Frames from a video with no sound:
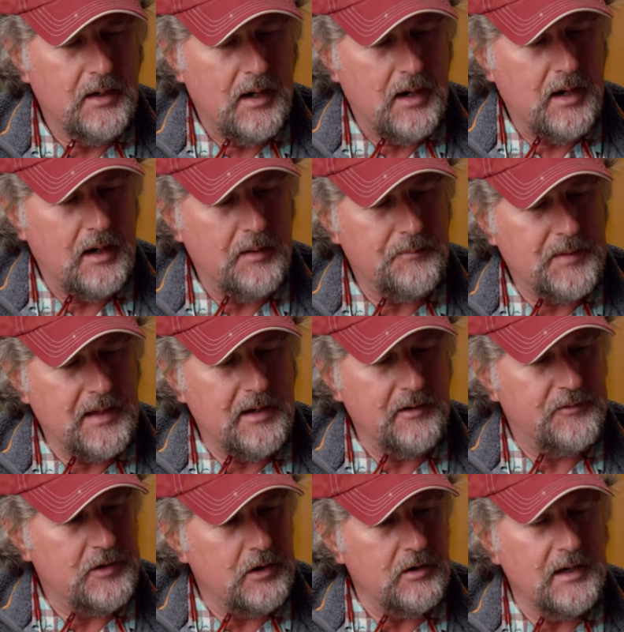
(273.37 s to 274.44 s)
That
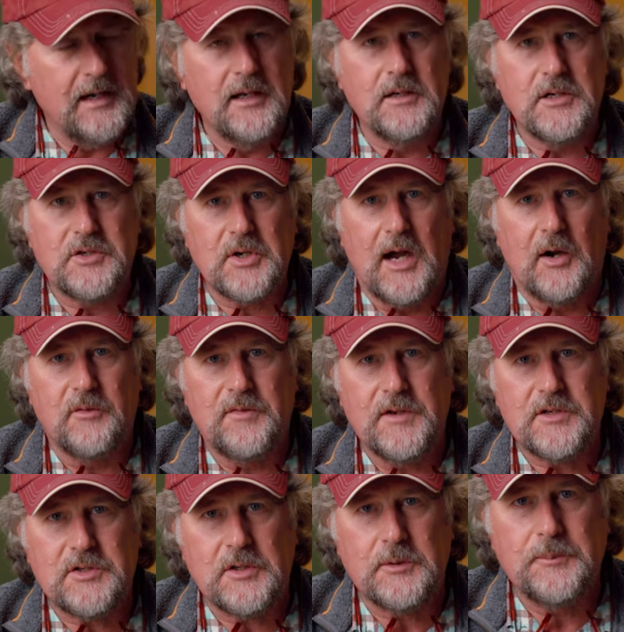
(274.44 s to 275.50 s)
if you're into trout
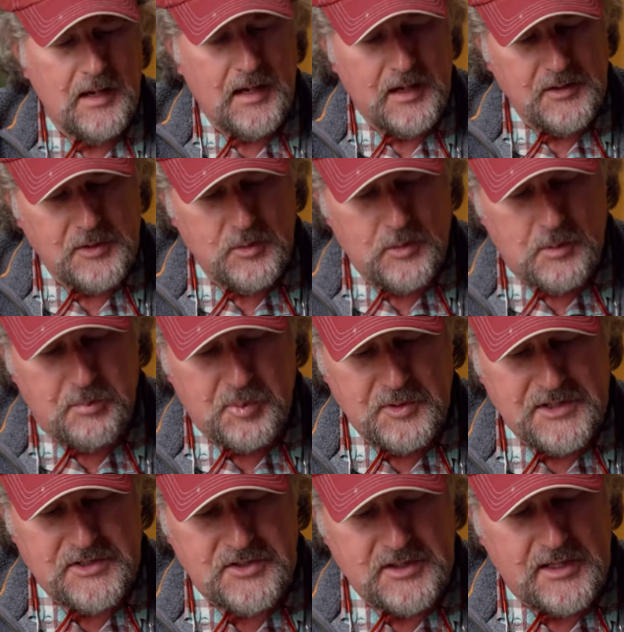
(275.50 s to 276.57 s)
fishing and you
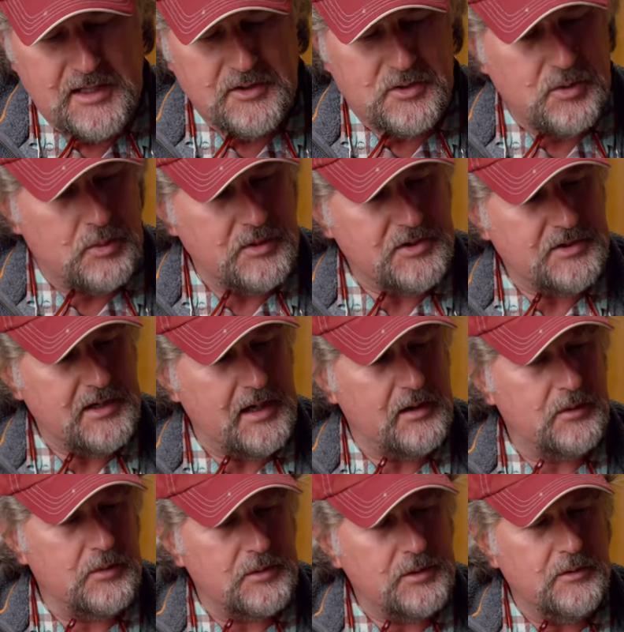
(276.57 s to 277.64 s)
appreciate George
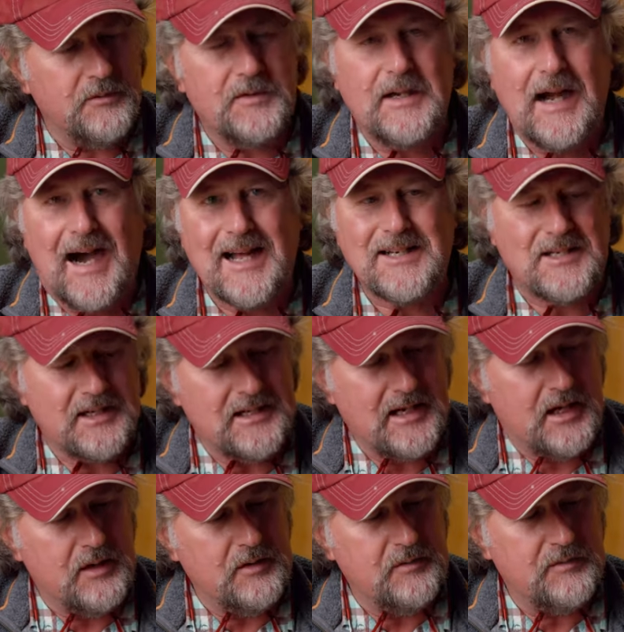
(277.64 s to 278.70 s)
Daniel, you've got to
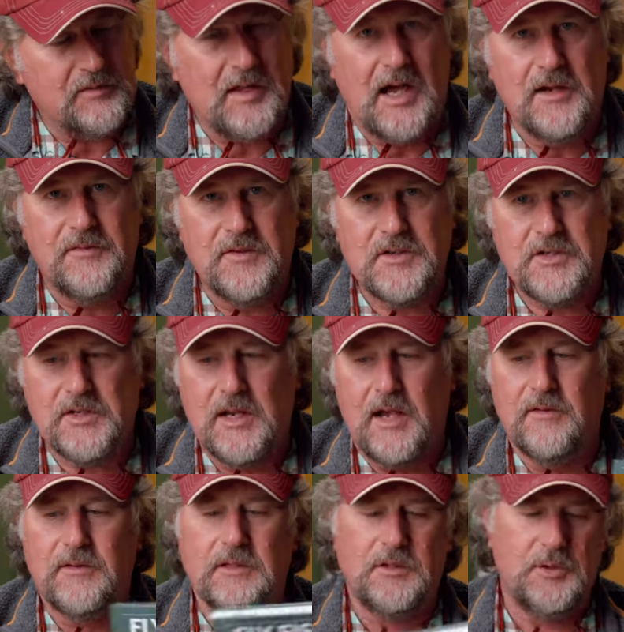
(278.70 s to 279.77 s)
get Fly Fishing
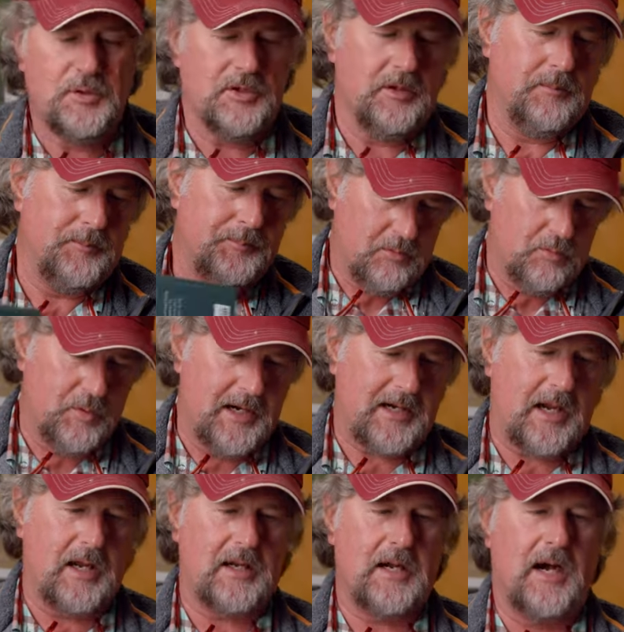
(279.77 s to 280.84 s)
Evolution.
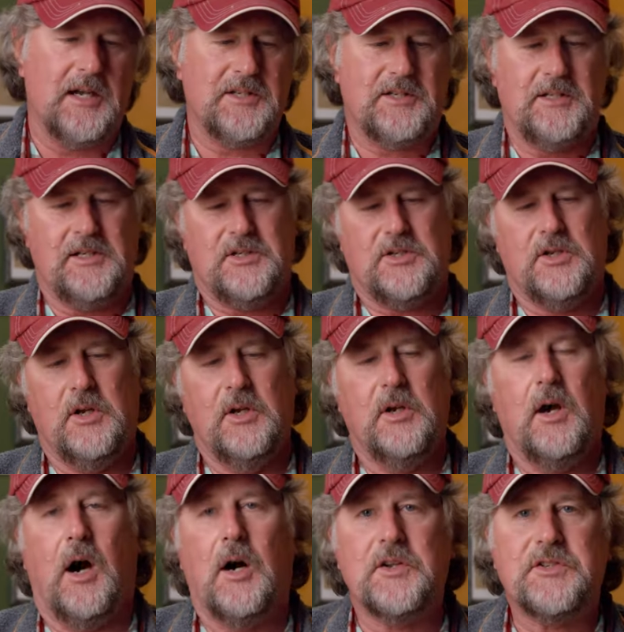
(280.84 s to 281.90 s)
Rick Kustich,
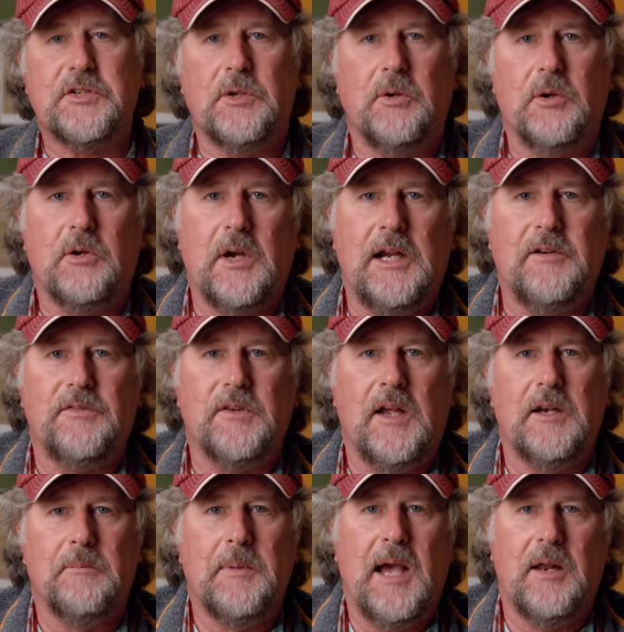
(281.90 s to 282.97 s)
also a great
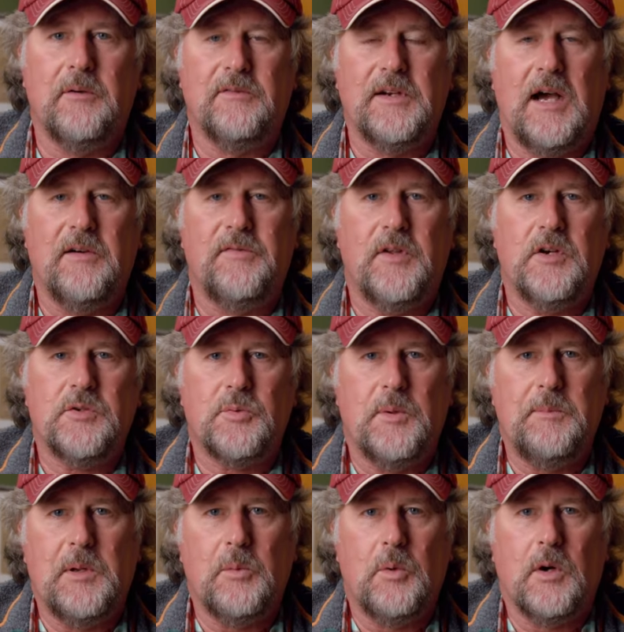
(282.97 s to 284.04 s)
friend of Mad River Outfitters.
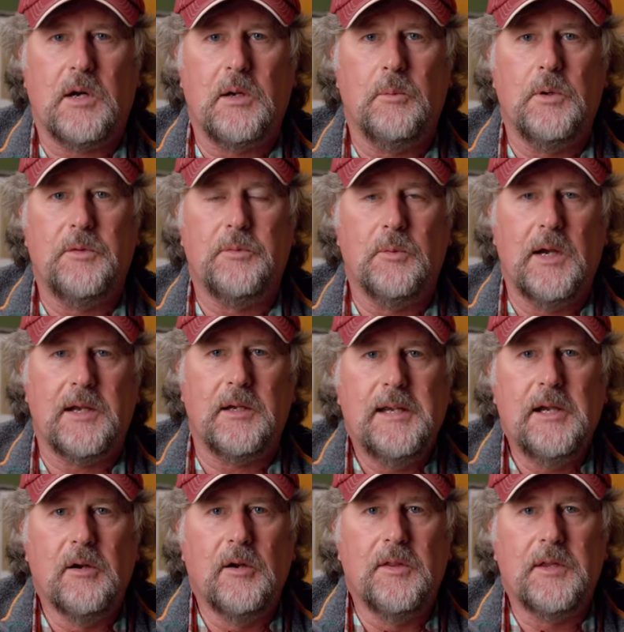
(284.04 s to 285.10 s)
We've been working with Rick
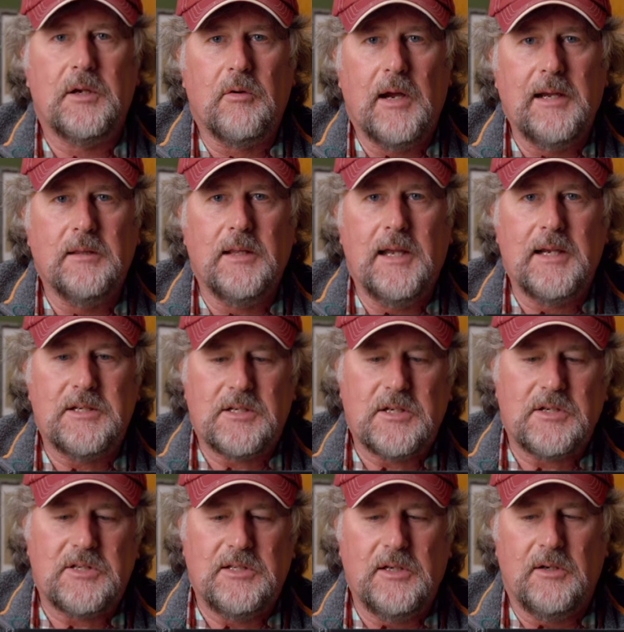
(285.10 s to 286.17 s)
here in the Great Lakes
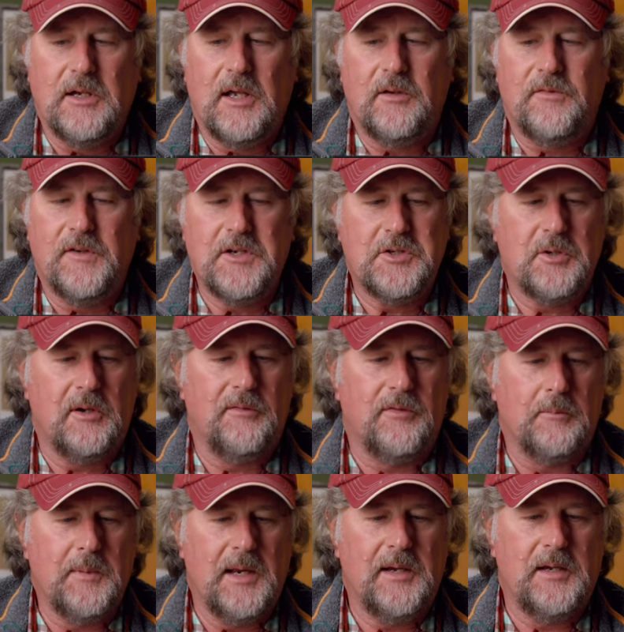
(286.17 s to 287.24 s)
Steelhead Fishery
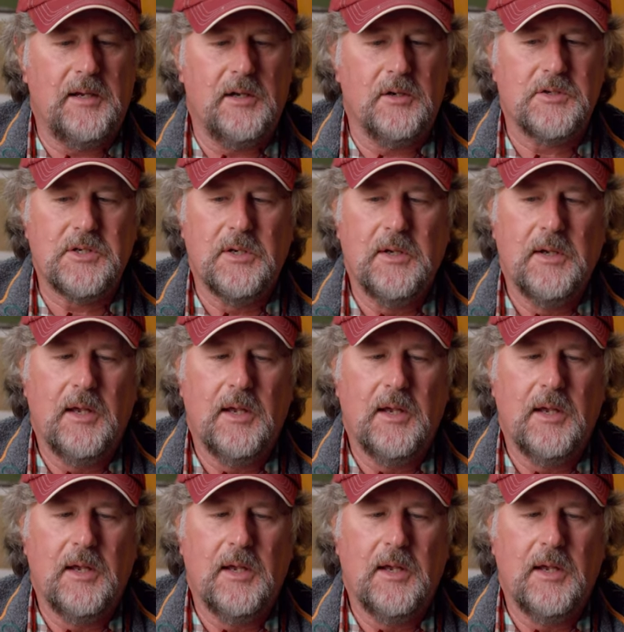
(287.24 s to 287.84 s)
for many years.